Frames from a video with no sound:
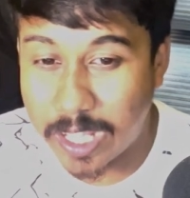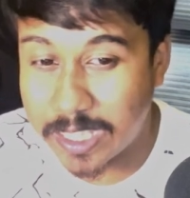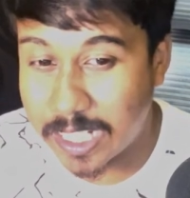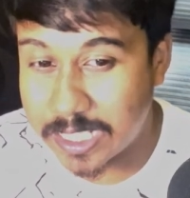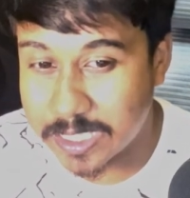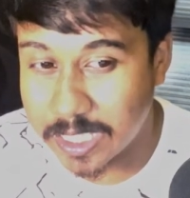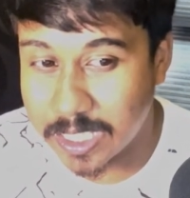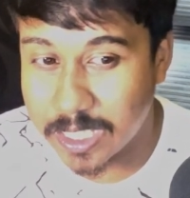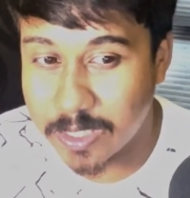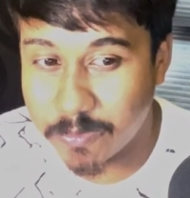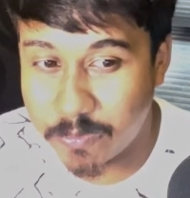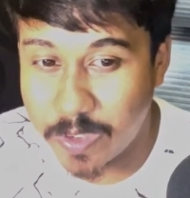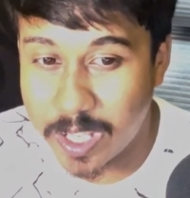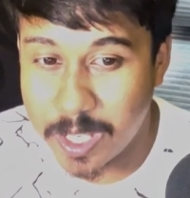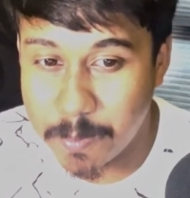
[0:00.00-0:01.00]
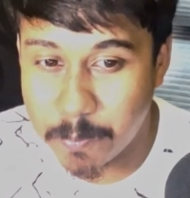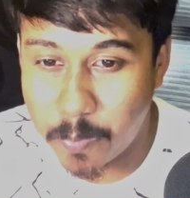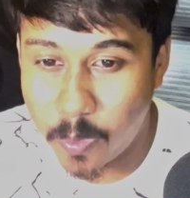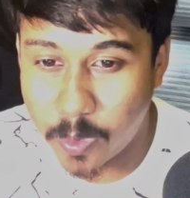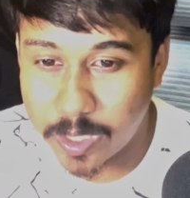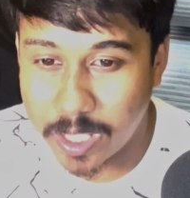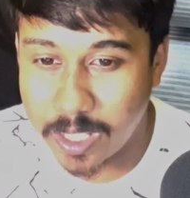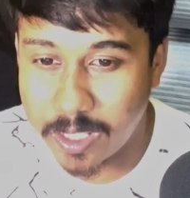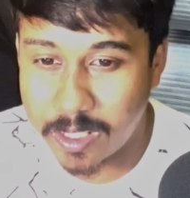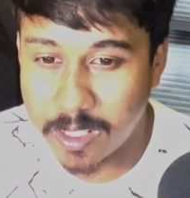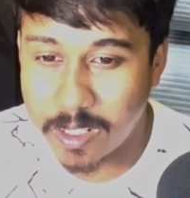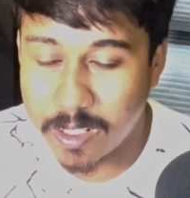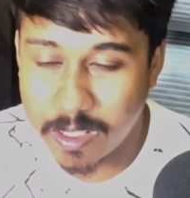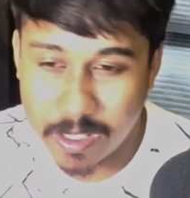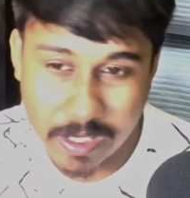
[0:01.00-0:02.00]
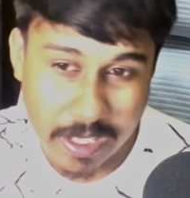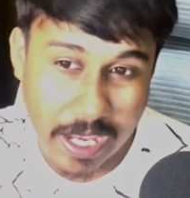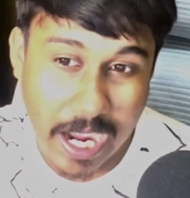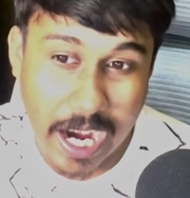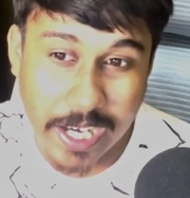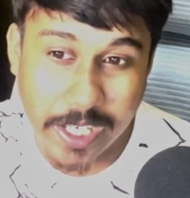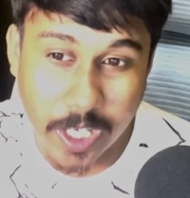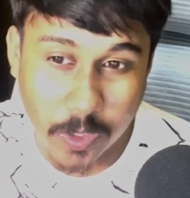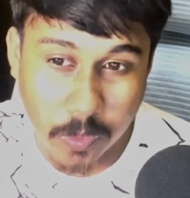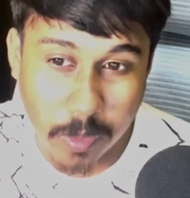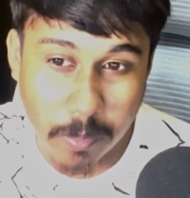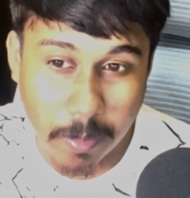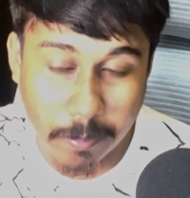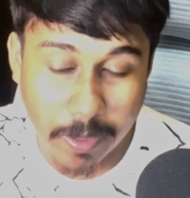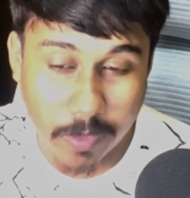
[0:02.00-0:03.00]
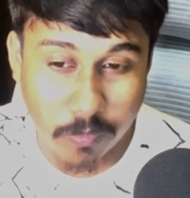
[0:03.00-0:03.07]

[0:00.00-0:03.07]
and that's a very important idea to remember.